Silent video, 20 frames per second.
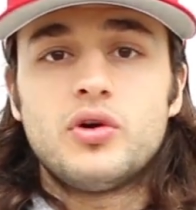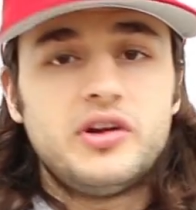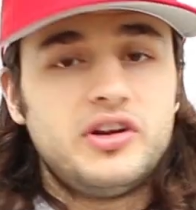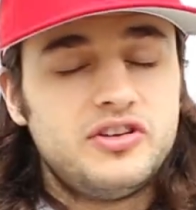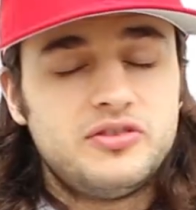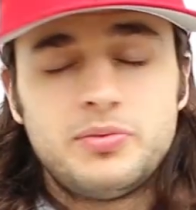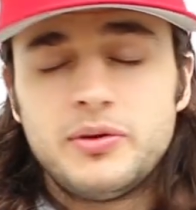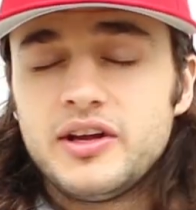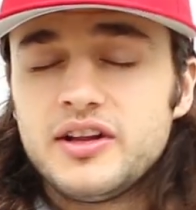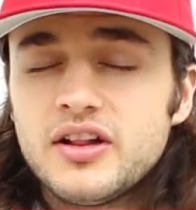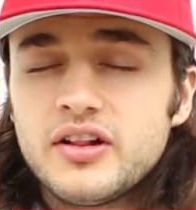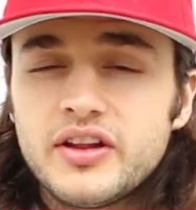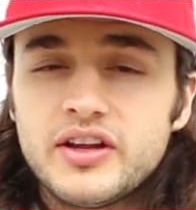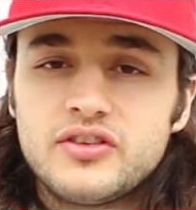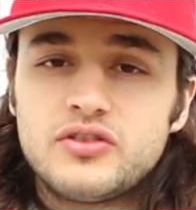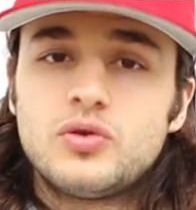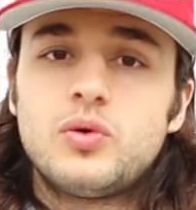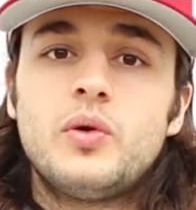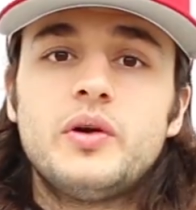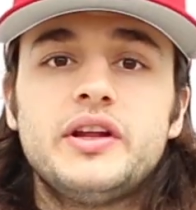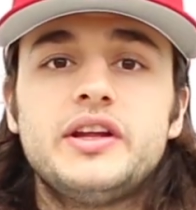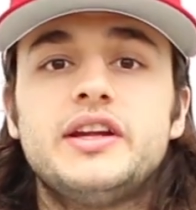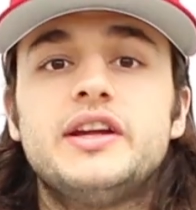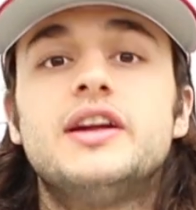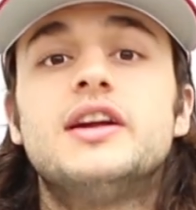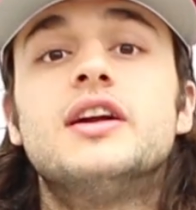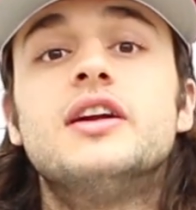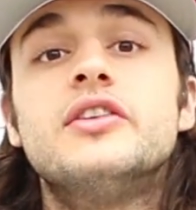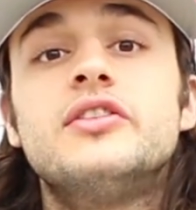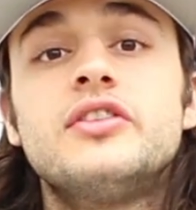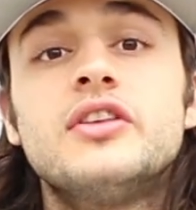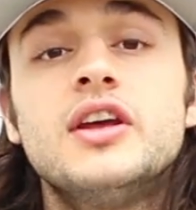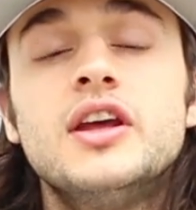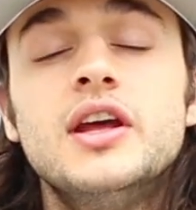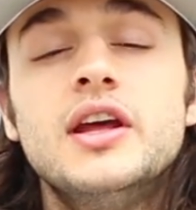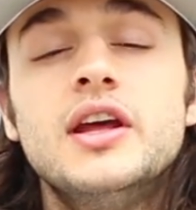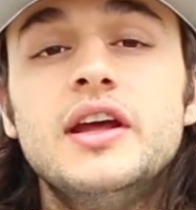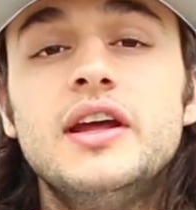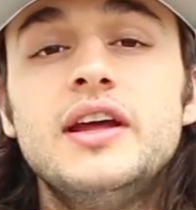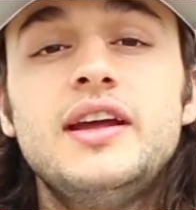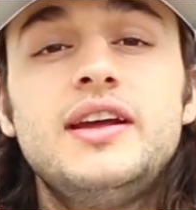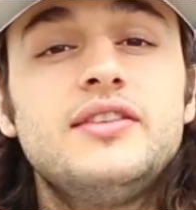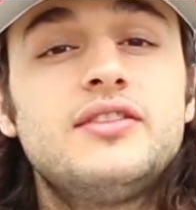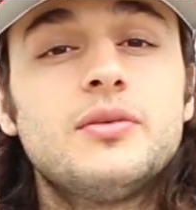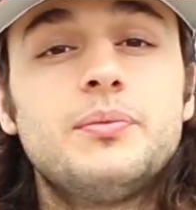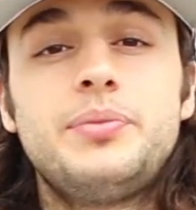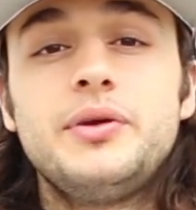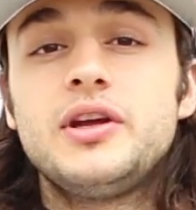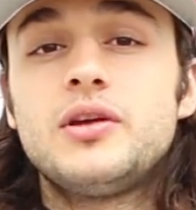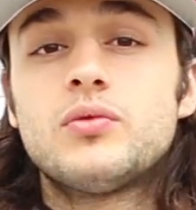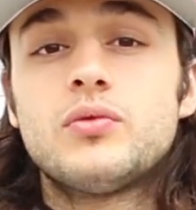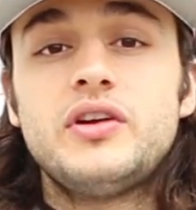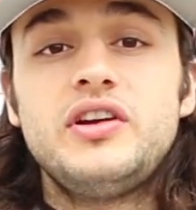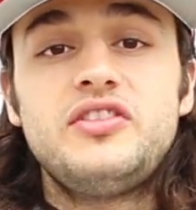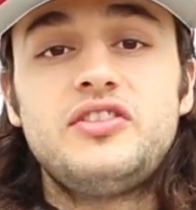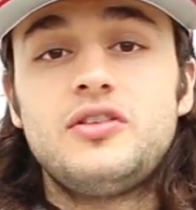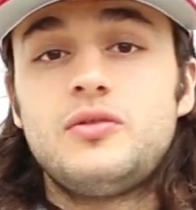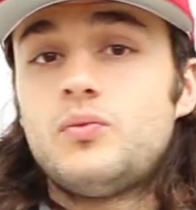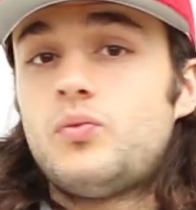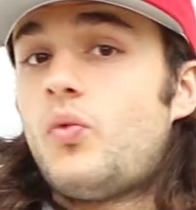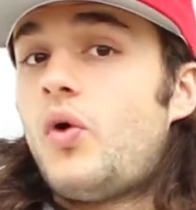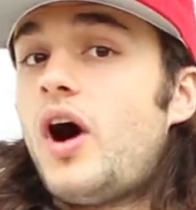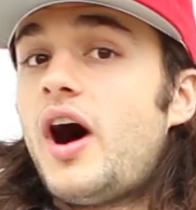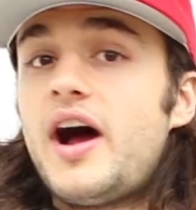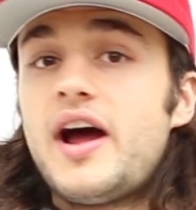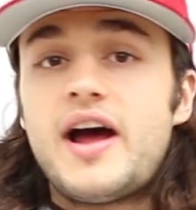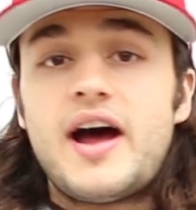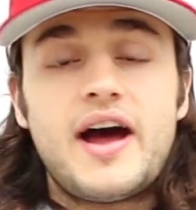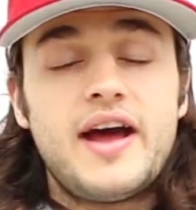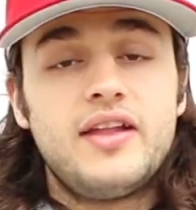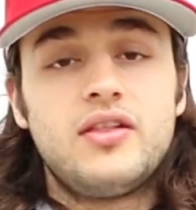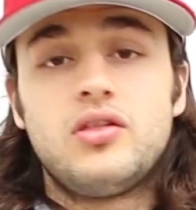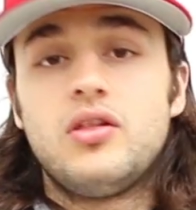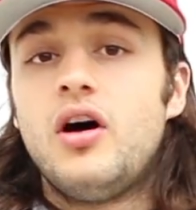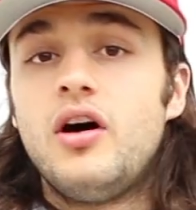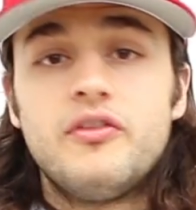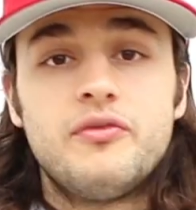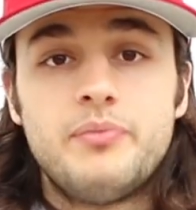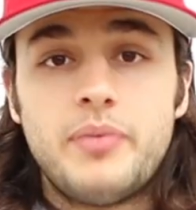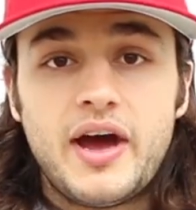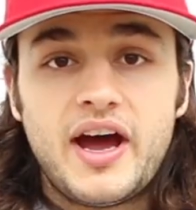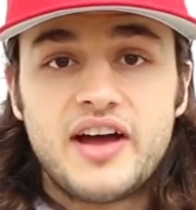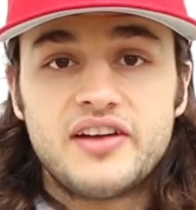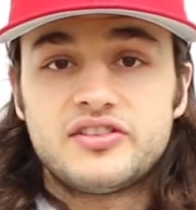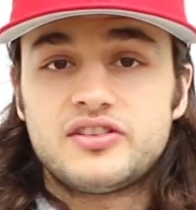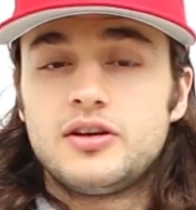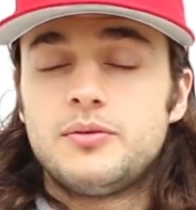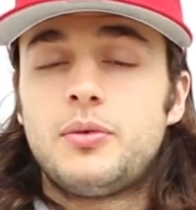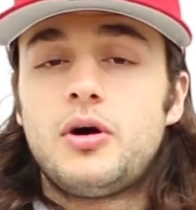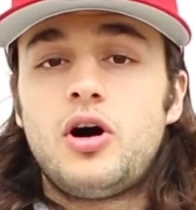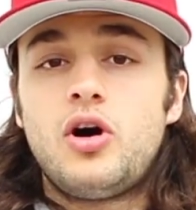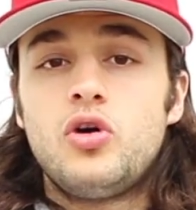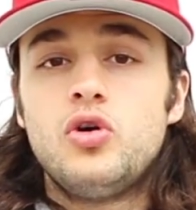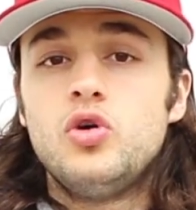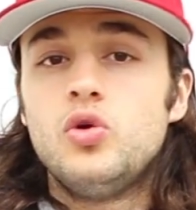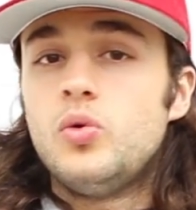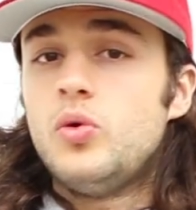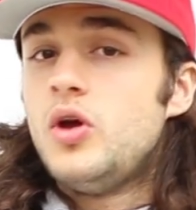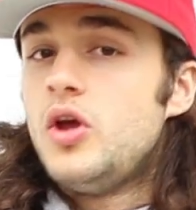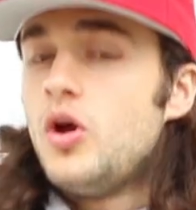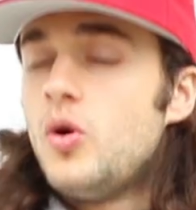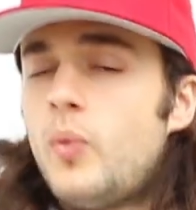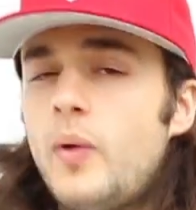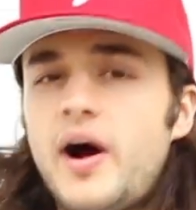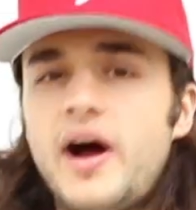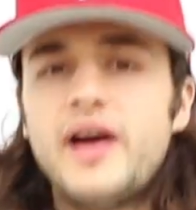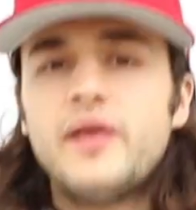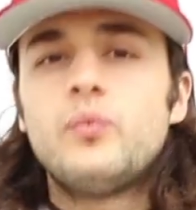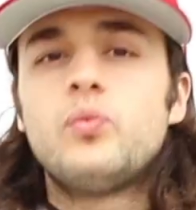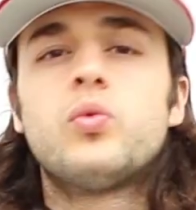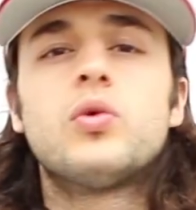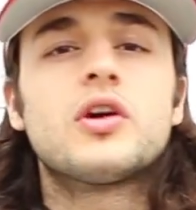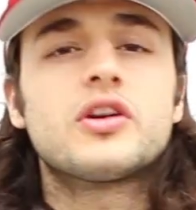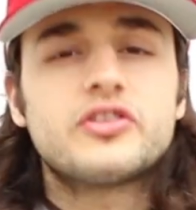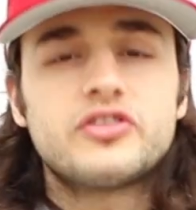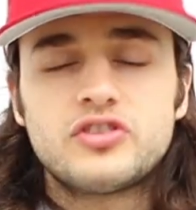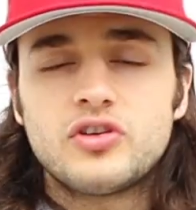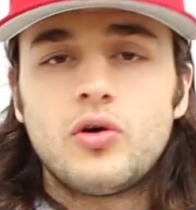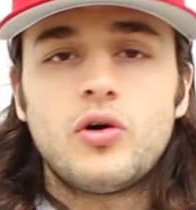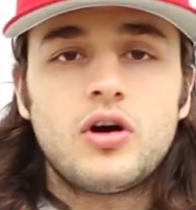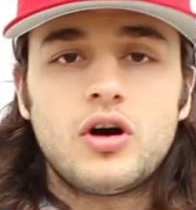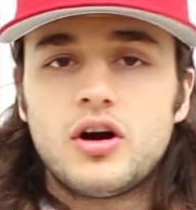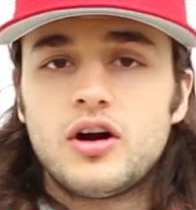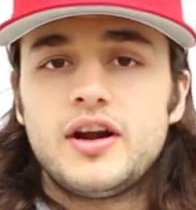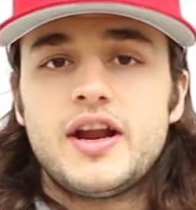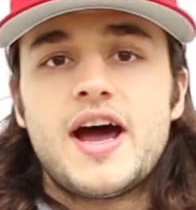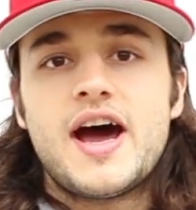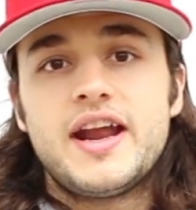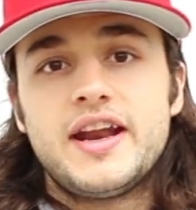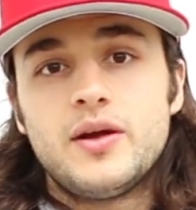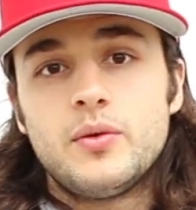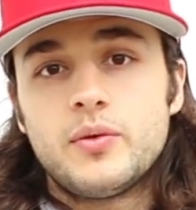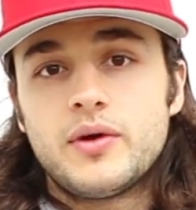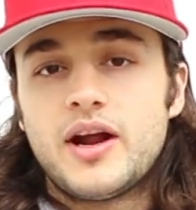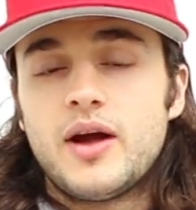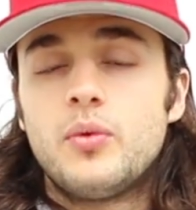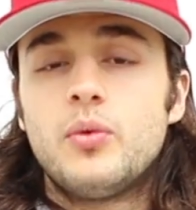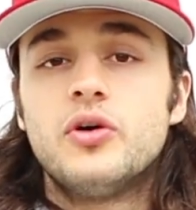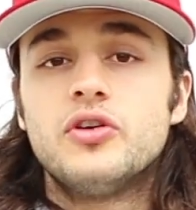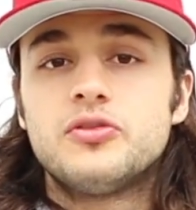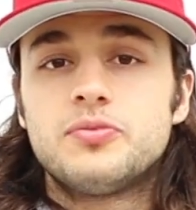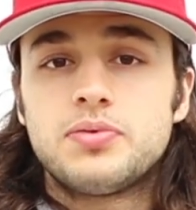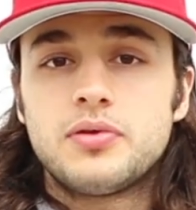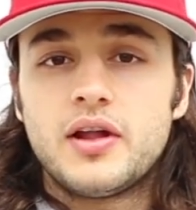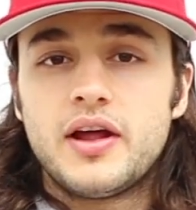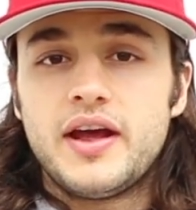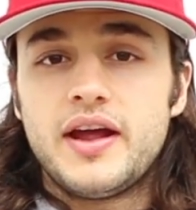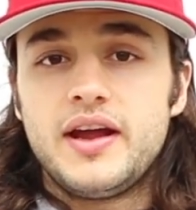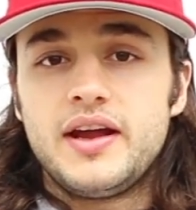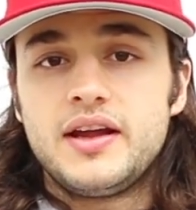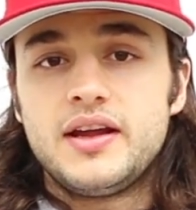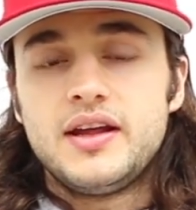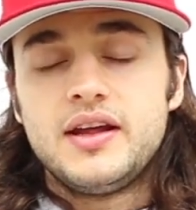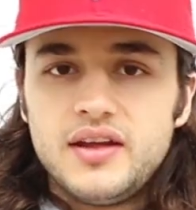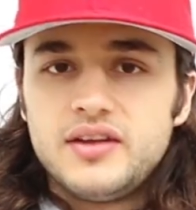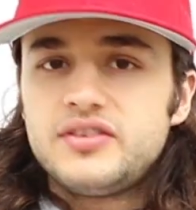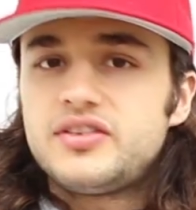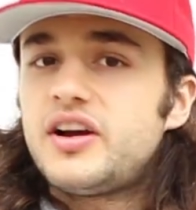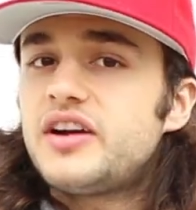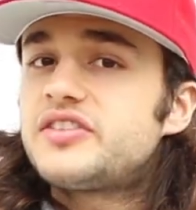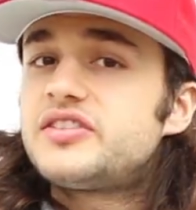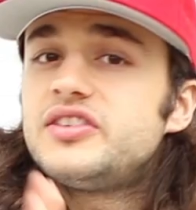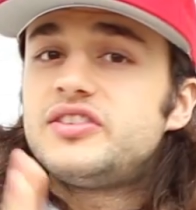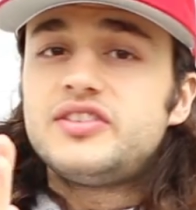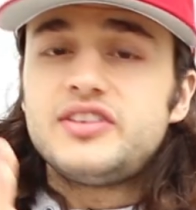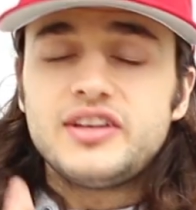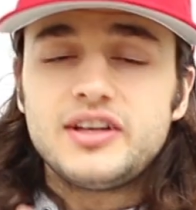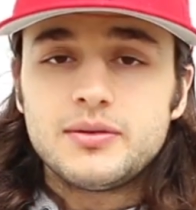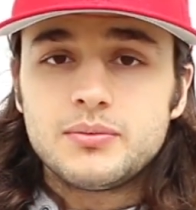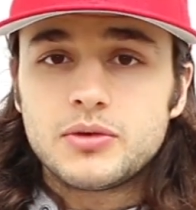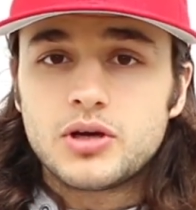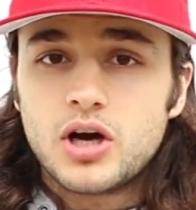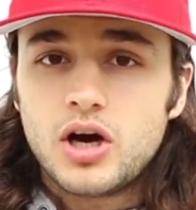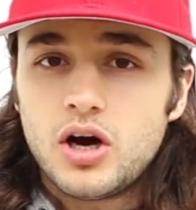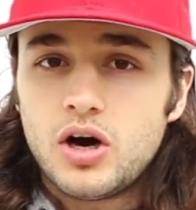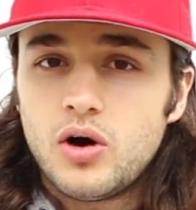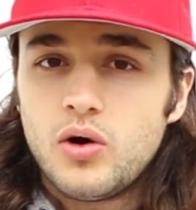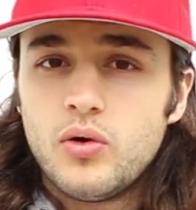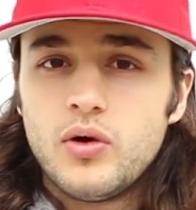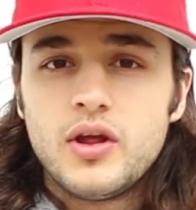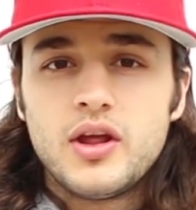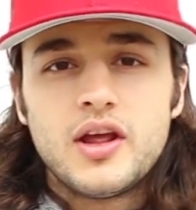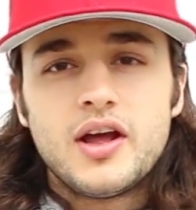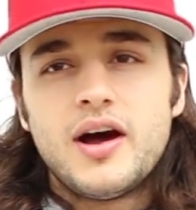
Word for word: He's been in the league 20 years. He's a big reason why I love basketball, who why I worked so hard at it when I was playing. Sucks to see him go.